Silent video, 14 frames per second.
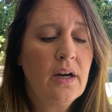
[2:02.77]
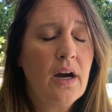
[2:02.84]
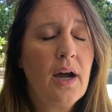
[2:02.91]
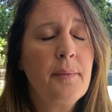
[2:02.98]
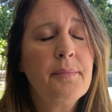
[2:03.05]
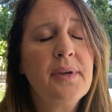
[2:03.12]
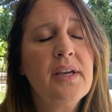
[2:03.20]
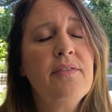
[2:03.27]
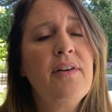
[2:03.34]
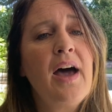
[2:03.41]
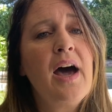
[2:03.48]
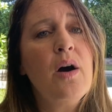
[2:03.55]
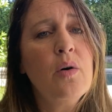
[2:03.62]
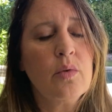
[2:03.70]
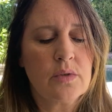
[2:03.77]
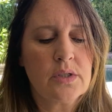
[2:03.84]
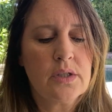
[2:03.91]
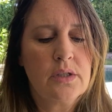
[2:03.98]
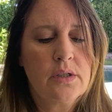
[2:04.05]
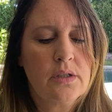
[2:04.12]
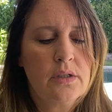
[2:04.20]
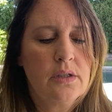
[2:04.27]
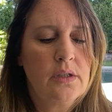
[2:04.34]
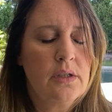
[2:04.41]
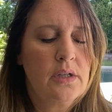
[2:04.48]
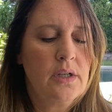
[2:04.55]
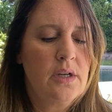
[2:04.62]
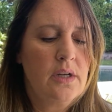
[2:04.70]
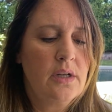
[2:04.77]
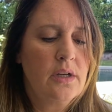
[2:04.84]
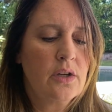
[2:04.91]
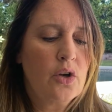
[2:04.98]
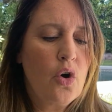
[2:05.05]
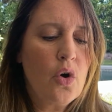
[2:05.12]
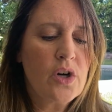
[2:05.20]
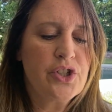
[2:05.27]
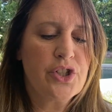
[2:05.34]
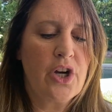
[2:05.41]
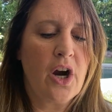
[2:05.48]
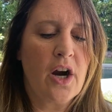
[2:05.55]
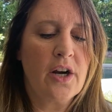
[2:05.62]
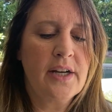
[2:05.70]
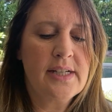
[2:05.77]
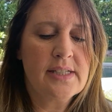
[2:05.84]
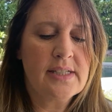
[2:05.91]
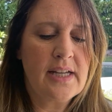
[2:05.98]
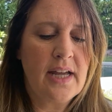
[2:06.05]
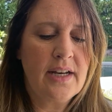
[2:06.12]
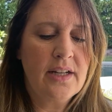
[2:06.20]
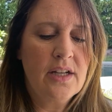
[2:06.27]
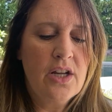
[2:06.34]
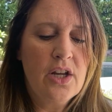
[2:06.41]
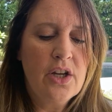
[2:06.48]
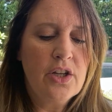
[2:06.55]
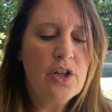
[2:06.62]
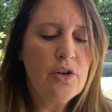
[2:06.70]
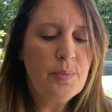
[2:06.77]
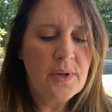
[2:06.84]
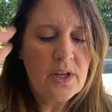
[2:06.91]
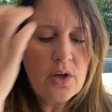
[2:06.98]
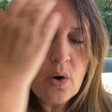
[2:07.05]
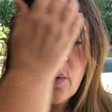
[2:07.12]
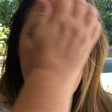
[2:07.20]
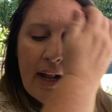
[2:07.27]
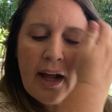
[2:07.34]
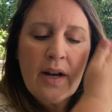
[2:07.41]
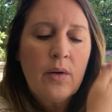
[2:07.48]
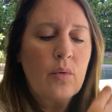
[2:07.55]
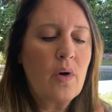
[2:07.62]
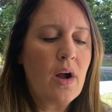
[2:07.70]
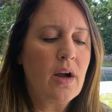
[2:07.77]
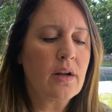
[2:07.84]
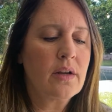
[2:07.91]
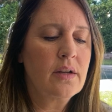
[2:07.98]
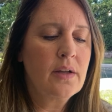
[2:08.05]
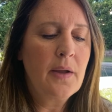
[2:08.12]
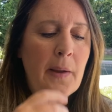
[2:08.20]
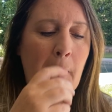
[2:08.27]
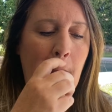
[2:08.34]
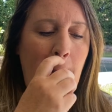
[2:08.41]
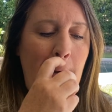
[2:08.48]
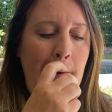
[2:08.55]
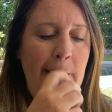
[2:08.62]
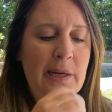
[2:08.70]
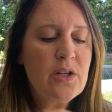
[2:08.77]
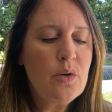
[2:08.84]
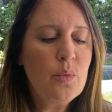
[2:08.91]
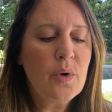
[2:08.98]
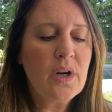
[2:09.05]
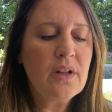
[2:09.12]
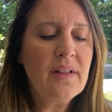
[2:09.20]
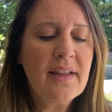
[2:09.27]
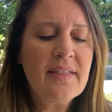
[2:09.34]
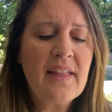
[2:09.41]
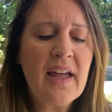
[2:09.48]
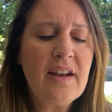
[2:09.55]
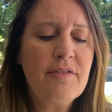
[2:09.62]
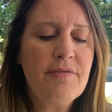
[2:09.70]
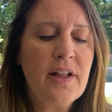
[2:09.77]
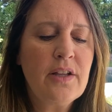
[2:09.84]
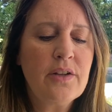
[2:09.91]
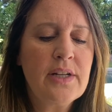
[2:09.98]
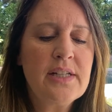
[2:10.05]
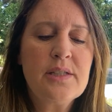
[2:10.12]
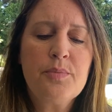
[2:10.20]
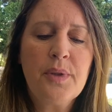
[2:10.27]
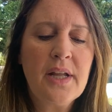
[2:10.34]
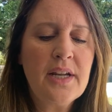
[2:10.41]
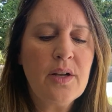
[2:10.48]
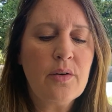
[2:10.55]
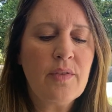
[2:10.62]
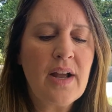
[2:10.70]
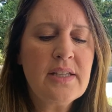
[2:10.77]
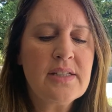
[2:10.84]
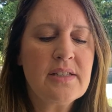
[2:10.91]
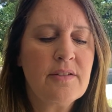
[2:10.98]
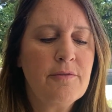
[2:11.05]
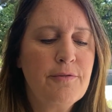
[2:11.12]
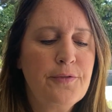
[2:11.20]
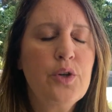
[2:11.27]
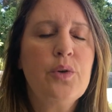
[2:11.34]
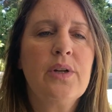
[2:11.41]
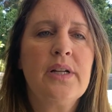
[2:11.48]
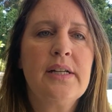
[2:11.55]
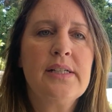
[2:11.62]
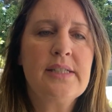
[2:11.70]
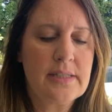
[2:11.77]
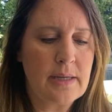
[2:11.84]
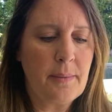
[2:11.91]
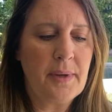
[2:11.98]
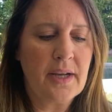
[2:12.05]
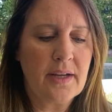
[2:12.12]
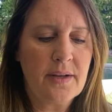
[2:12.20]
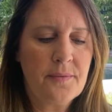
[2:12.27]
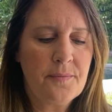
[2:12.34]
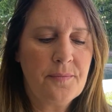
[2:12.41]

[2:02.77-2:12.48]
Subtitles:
I'm give out." "Course you are," he said. "You've been going at it wrong. To do work like that, a fellow needs plenty of rest and food in his stomach."